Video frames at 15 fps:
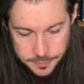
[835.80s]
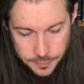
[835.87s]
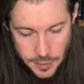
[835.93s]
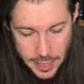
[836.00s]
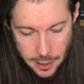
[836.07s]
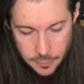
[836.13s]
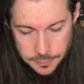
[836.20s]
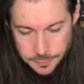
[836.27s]

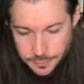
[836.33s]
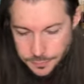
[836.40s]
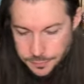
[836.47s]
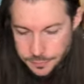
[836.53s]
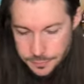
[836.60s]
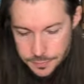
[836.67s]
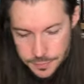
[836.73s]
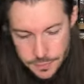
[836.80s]
now,
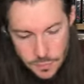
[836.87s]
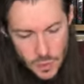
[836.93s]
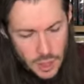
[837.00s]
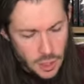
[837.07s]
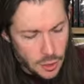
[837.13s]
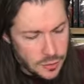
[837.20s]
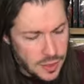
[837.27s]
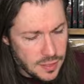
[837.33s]

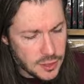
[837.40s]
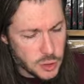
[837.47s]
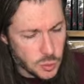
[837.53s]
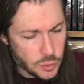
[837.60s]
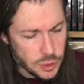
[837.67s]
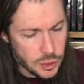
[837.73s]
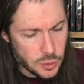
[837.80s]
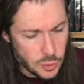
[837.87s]
another thing that's
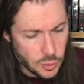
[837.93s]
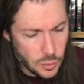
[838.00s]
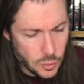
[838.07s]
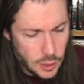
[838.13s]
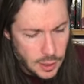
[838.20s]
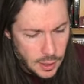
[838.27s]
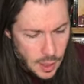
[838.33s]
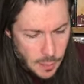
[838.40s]
really cool
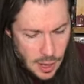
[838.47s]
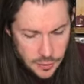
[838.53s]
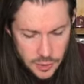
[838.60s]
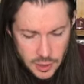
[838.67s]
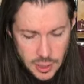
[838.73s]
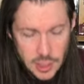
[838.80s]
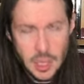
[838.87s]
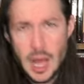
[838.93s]
about the
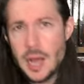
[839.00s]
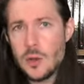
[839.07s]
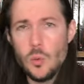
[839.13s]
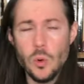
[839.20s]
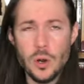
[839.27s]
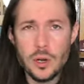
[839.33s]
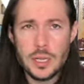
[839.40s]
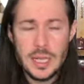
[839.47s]

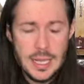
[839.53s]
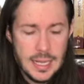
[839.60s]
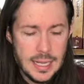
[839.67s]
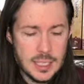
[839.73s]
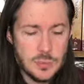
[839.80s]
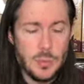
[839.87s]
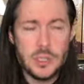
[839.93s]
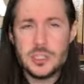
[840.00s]
clockwork
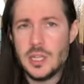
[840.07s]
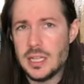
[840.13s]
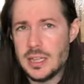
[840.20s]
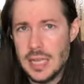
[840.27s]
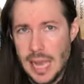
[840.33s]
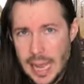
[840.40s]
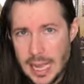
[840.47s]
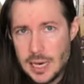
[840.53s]
is much like
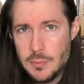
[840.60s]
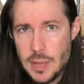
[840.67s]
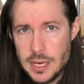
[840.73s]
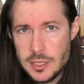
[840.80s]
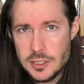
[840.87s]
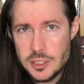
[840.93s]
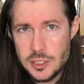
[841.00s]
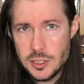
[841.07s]
the
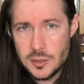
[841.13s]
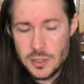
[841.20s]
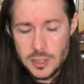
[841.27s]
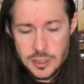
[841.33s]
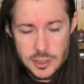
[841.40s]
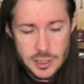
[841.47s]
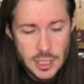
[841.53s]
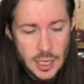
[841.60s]
animated
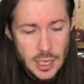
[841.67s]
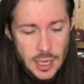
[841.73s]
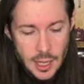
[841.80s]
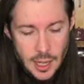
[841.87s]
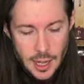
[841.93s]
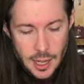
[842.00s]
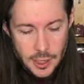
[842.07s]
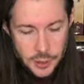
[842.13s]
series,
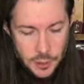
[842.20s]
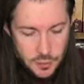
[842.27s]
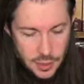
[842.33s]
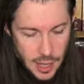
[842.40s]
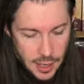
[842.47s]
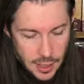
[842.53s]
uh, you've got a